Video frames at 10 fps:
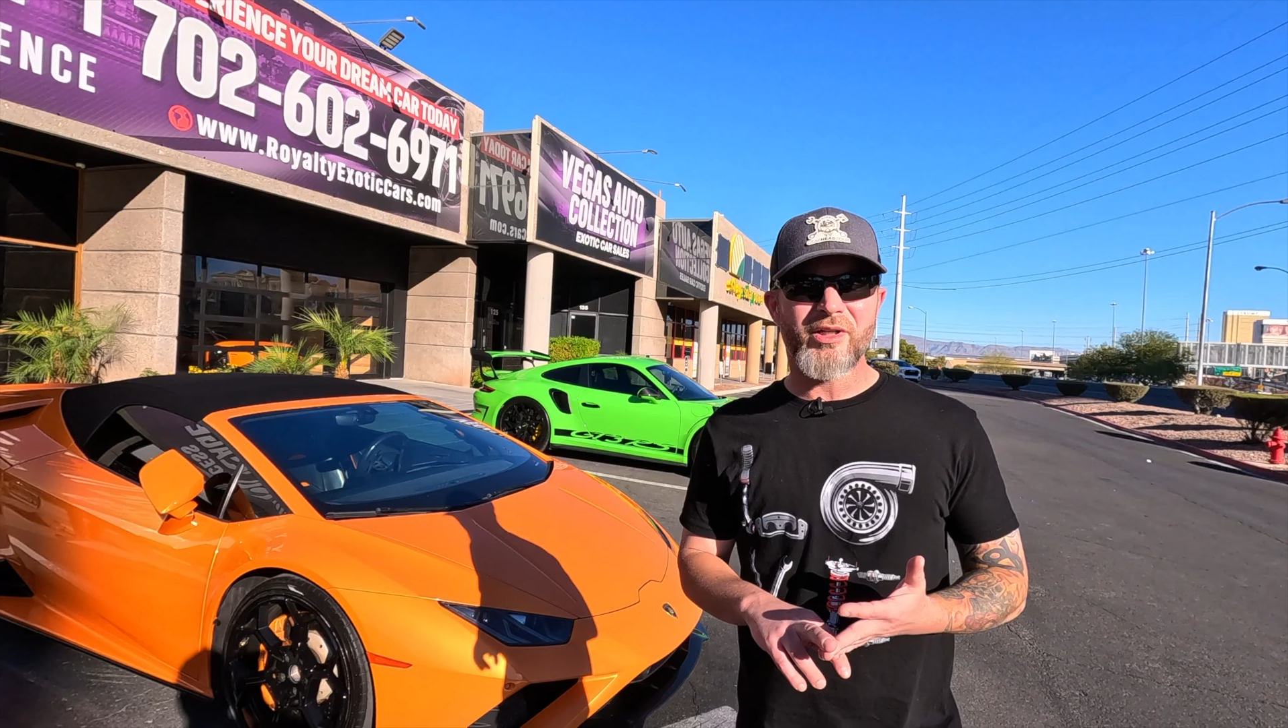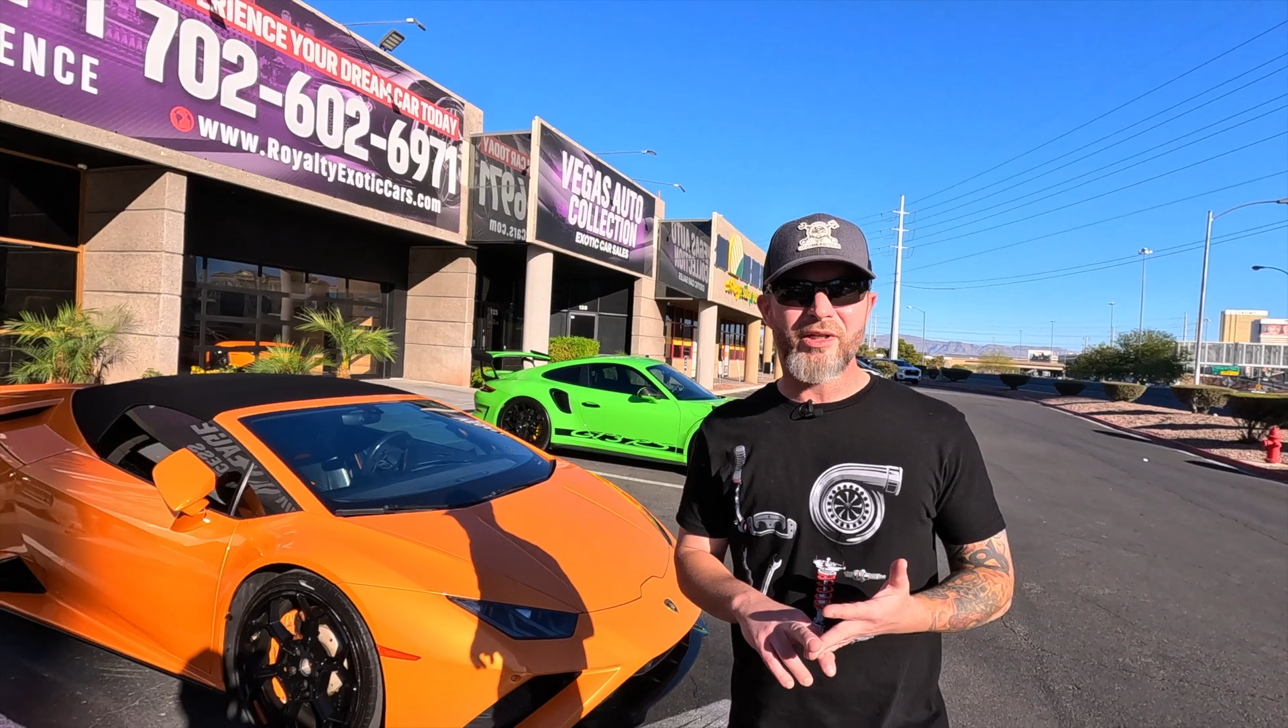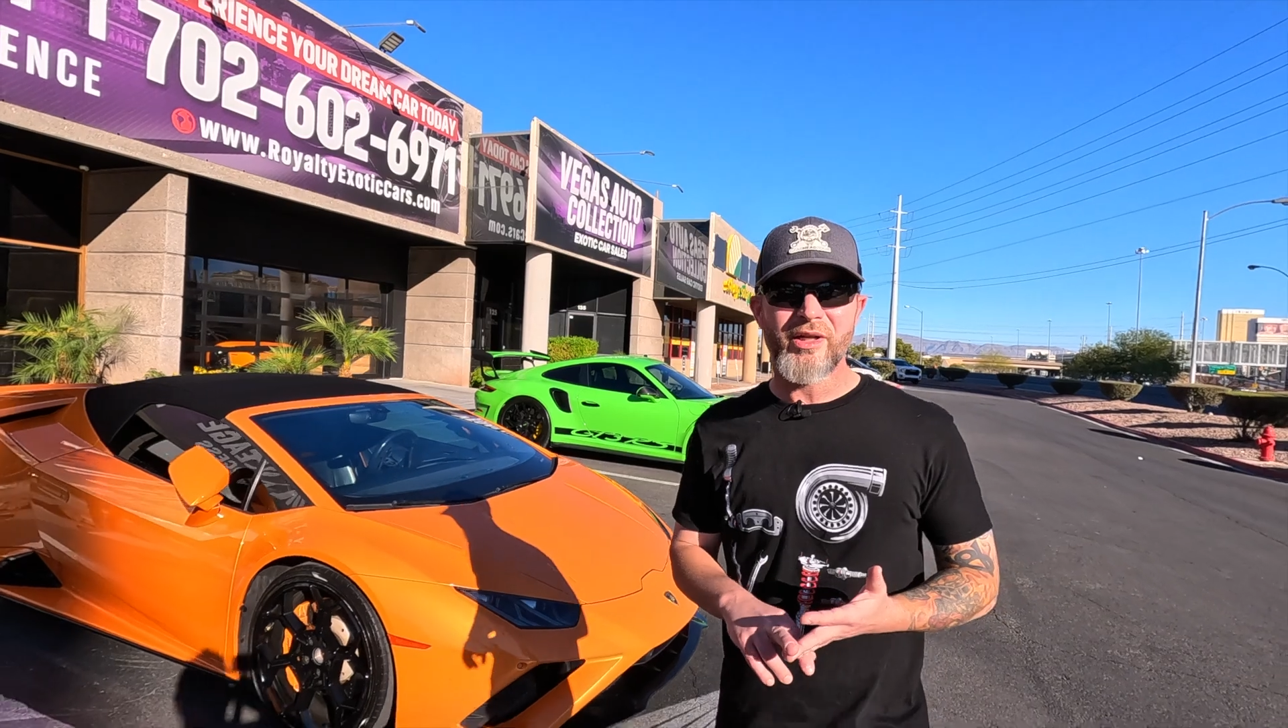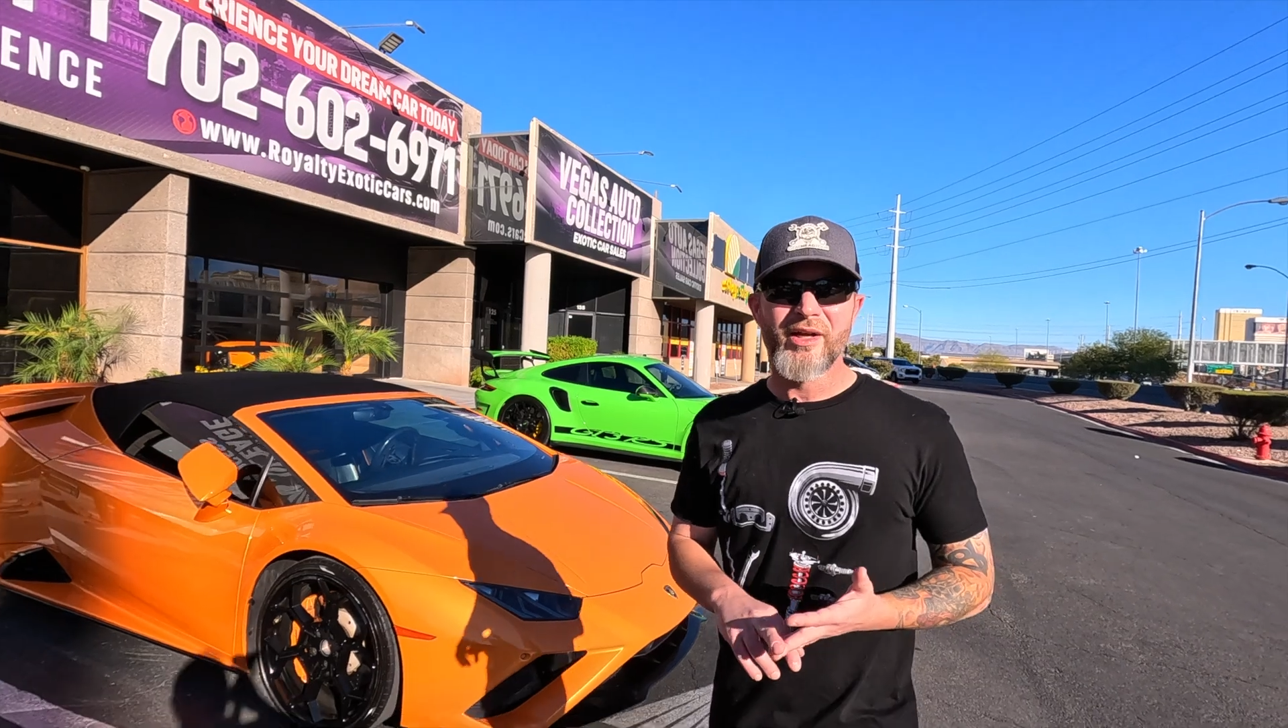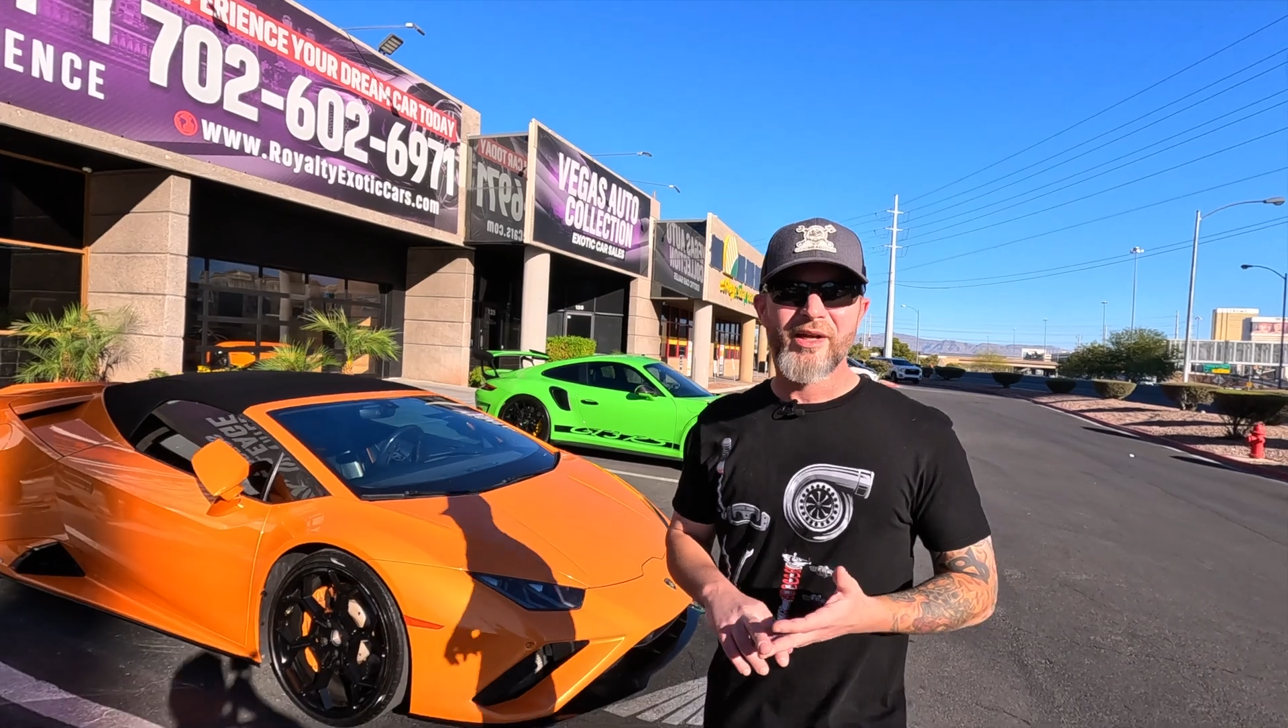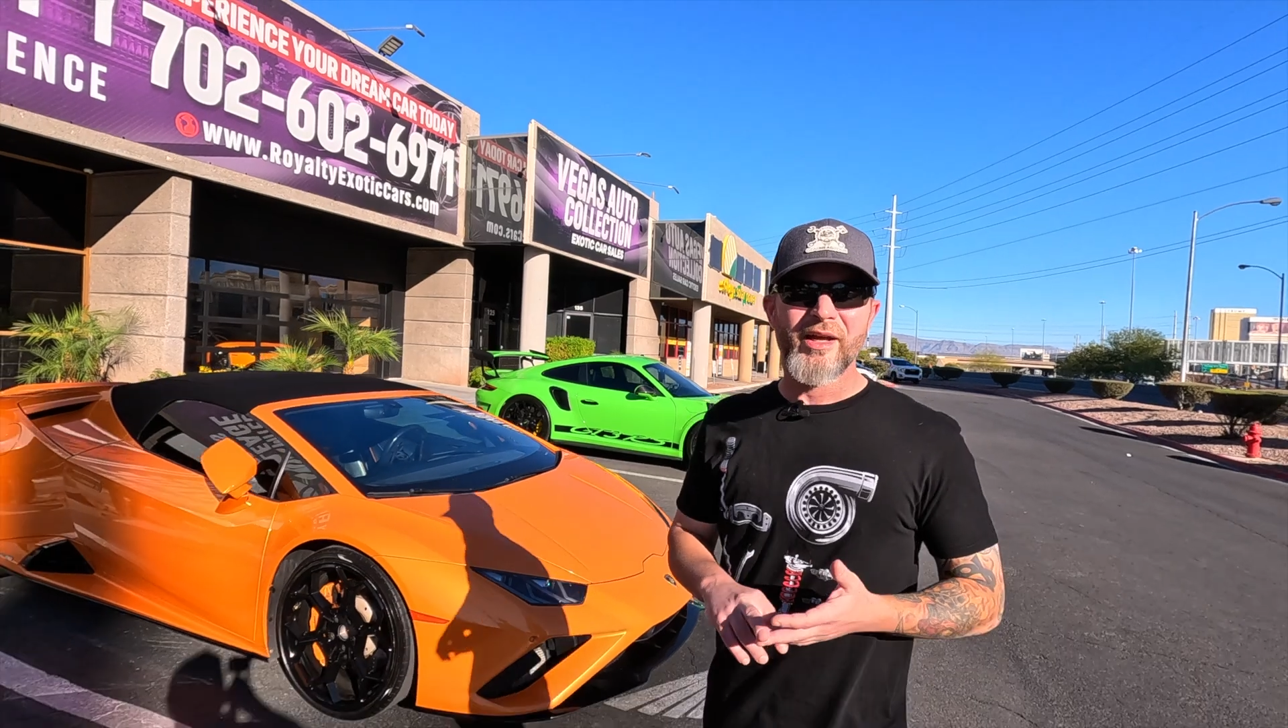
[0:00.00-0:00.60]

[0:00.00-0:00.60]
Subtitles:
you need,